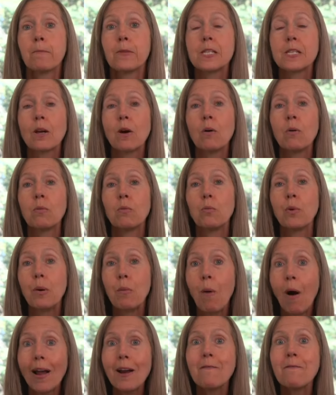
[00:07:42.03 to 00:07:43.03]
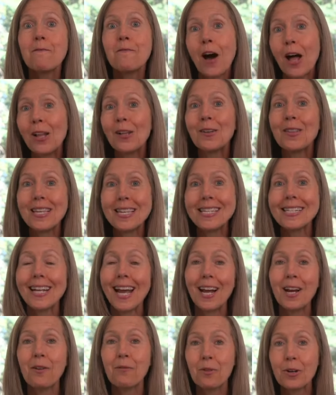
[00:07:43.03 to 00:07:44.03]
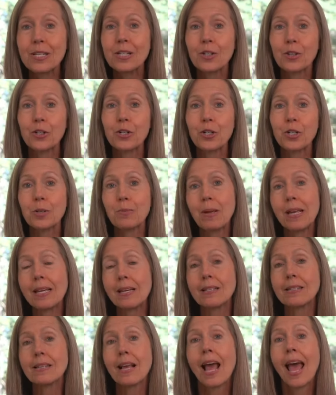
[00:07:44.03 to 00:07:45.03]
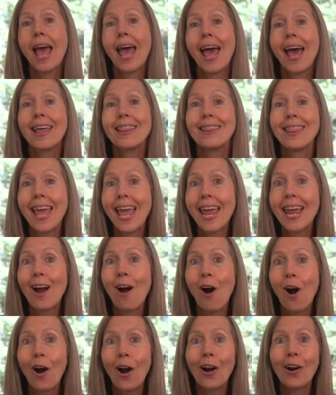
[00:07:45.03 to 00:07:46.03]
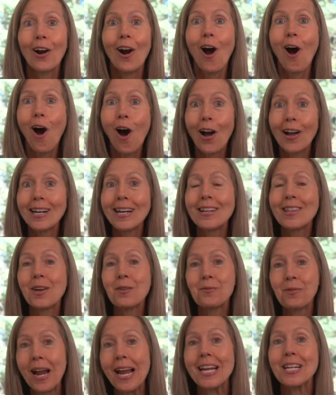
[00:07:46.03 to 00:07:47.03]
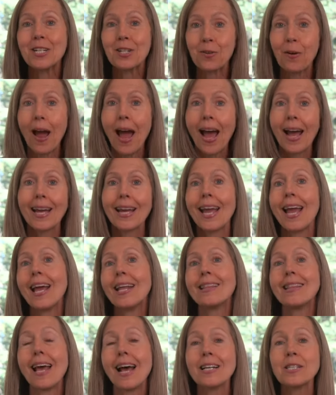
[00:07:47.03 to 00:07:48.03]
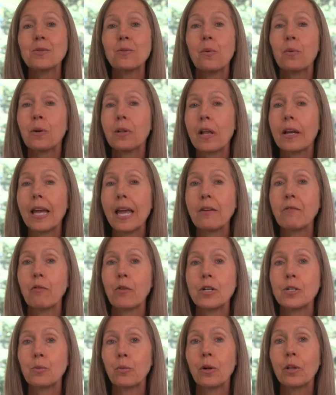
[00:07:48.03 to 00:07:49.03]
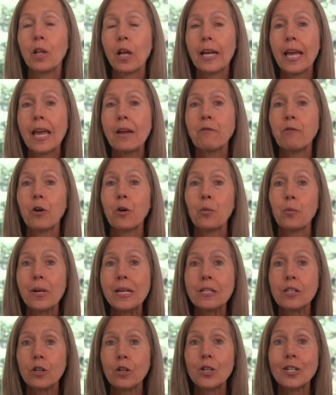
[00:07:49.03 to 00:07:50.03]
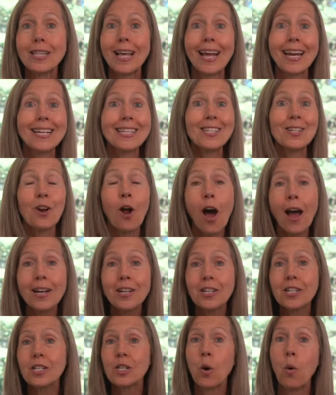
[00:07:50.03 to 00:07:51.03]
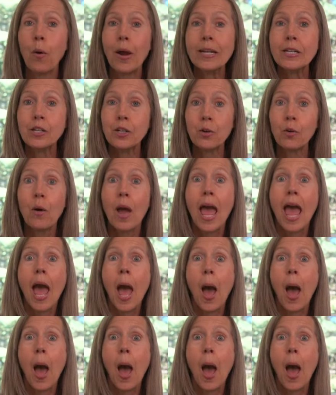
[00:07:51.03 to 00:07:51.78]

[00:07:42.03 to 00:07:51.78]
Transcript: So we want to follow these kind of researchers because they are on the right track. And that's what we're looking for, is we're looking for research that is not just going to